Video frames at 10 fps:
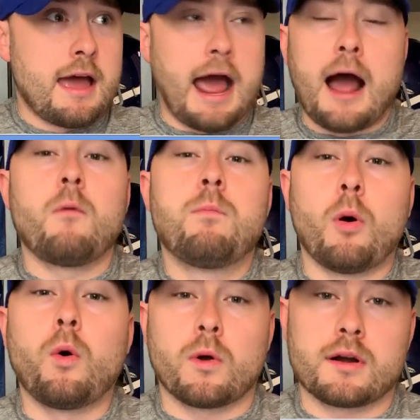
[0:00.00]
how
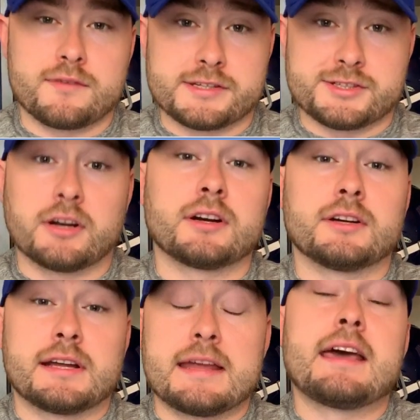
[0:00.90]
poor of a
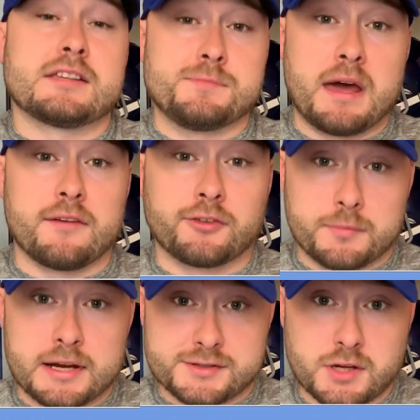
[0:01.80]
start it has been for
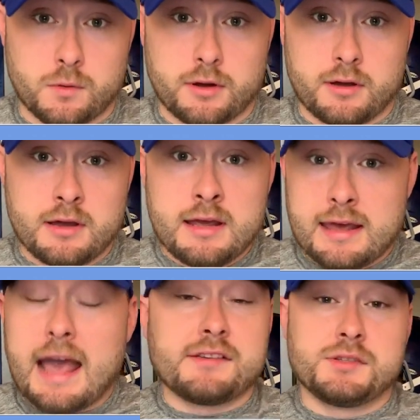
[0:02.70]
Minnesota.
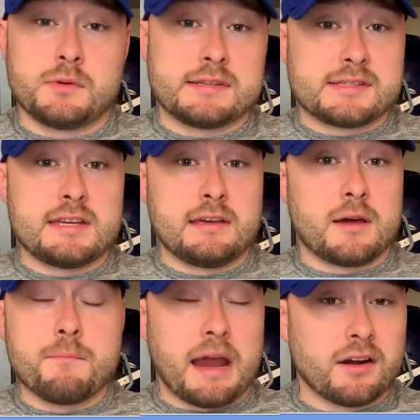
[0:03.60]
As you can see,
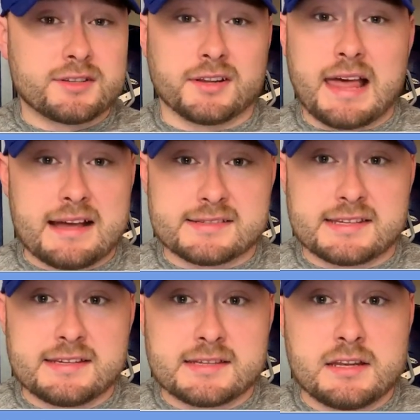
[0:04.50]
compared to last
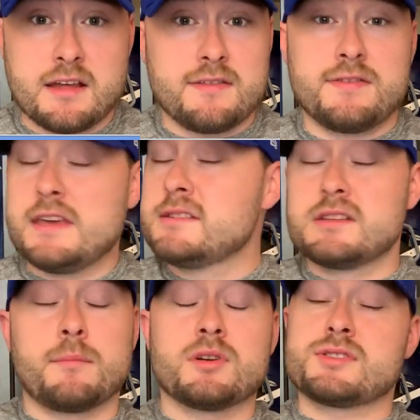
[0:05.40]
season, these
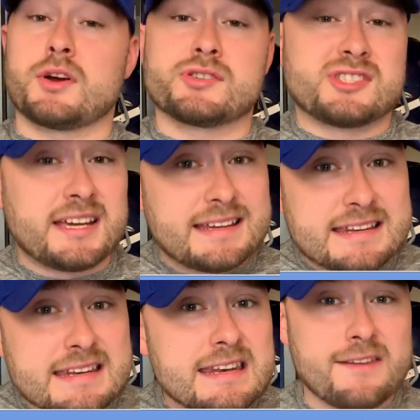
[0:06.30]
numbers are
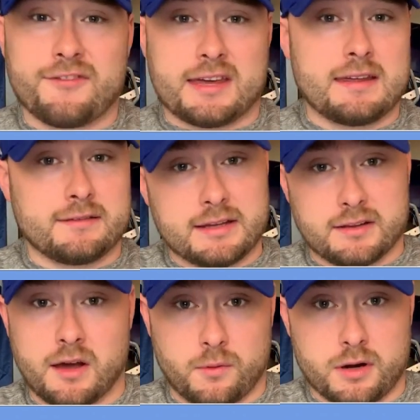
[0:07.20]
significantly
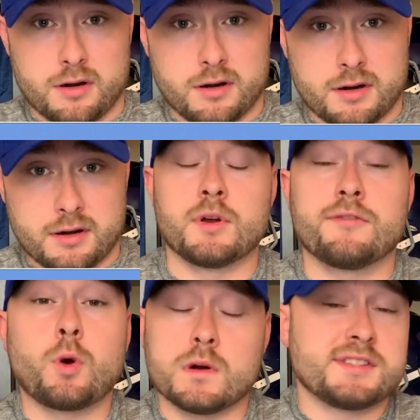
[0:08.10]
lower. But
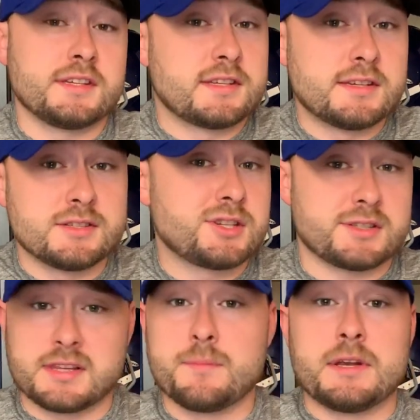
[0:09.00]
of course, this isn't
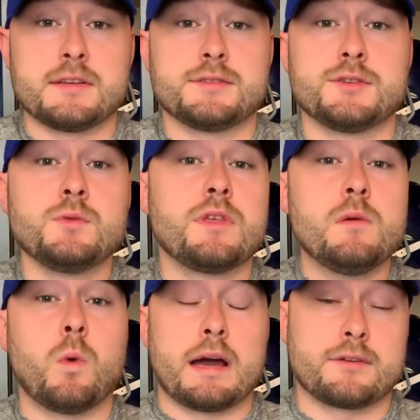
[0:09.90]
just limited to
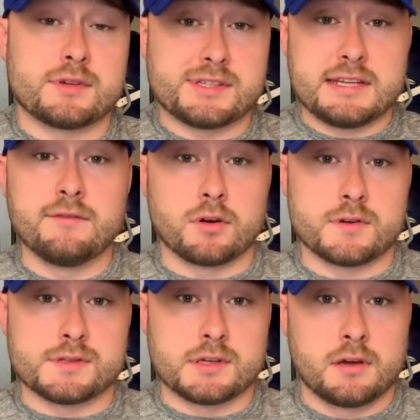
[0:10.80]
the wide
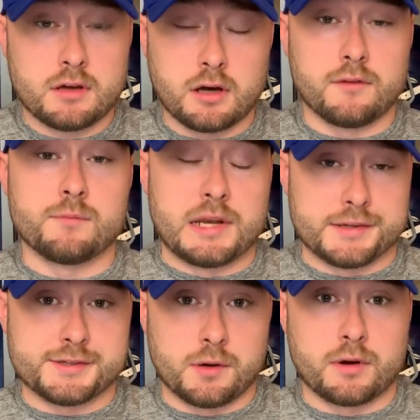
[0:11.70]
receivers of
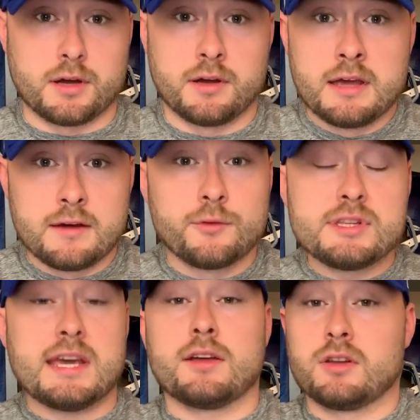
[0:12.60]
Minnesota. If we
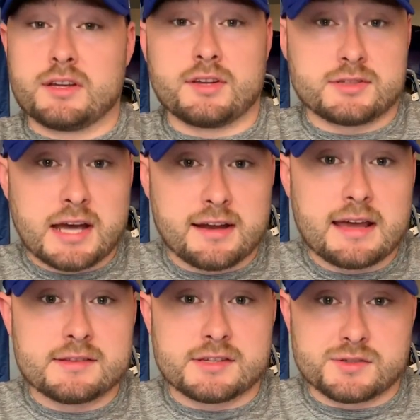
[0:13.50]
take a look at their tight
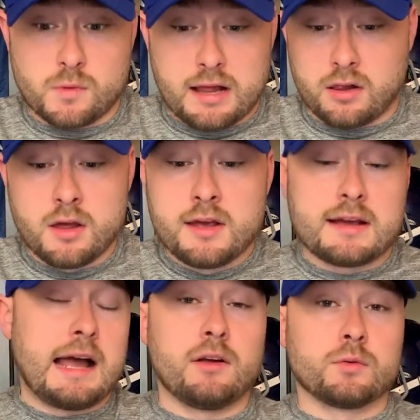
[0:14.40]
ends as well,
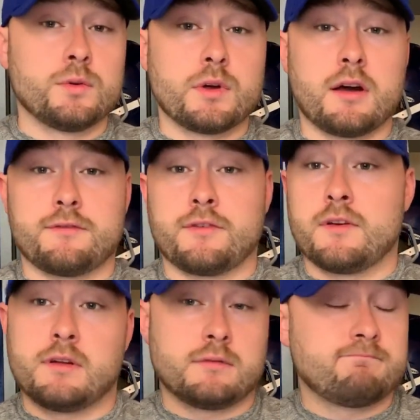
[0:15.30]
Kyle Rudolph,
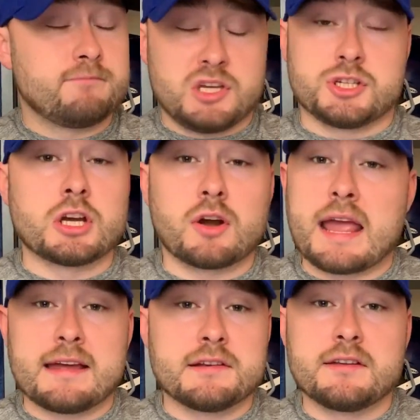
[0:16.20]

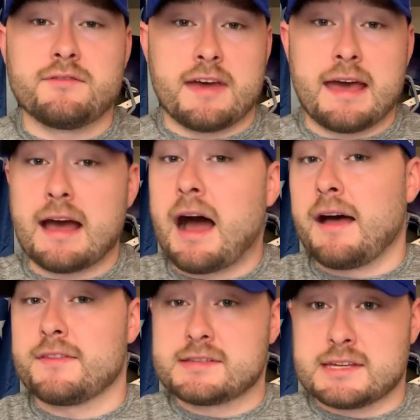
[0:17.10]
sure-handed vet
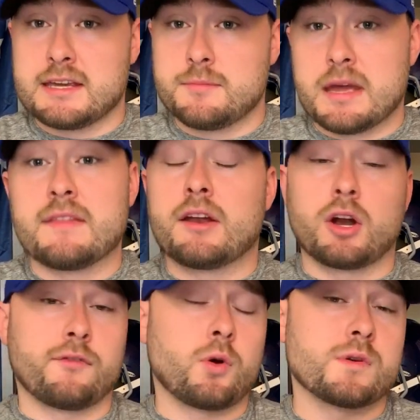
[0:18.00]
on the team, and then
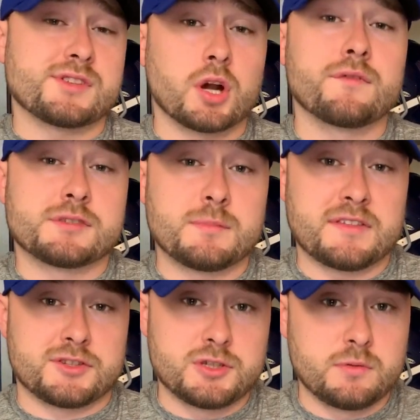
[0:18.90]
of course Irv
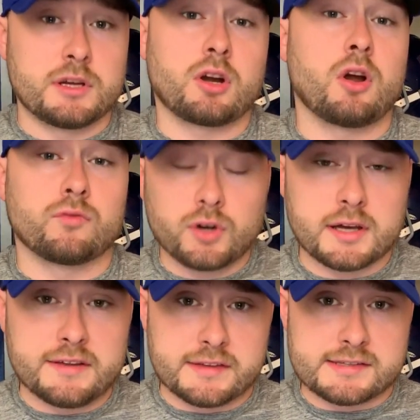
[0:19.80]
Smith Jr., a
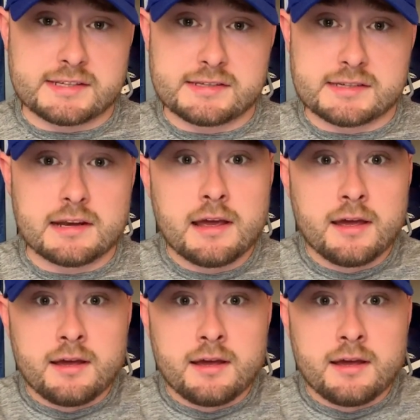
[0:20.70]
rookie this season,